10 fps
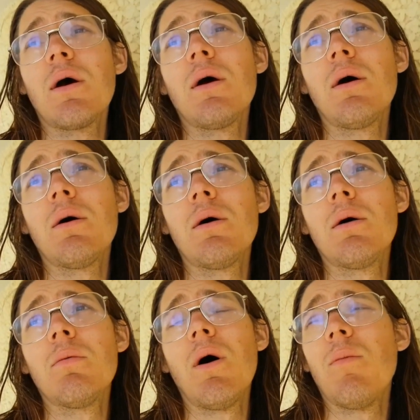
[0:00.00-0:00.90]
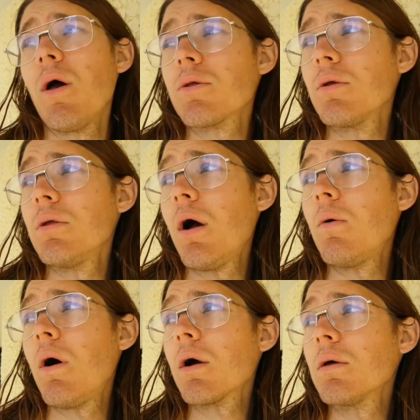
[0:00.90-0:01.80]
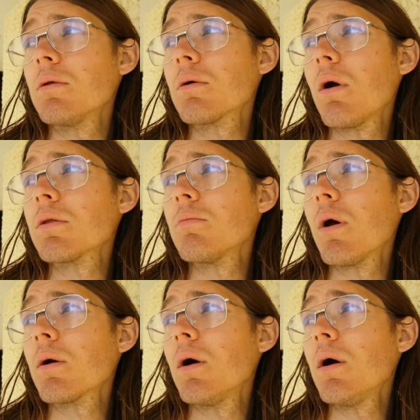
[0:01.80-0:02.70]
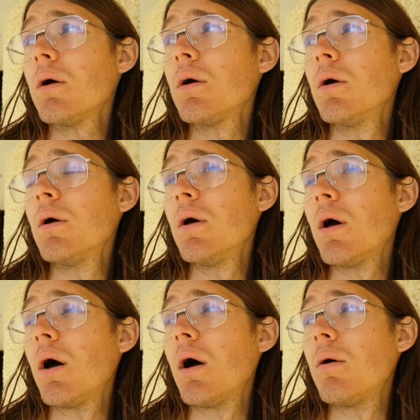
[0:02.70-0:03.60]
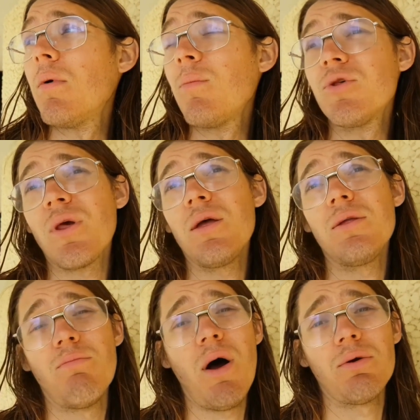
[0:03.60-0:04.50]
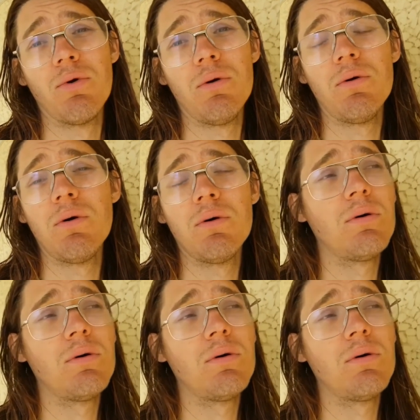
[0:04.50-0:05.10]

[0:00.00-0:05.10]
Um, I'm actually not walking across America. Um, I'm just headed to Bonnaroo.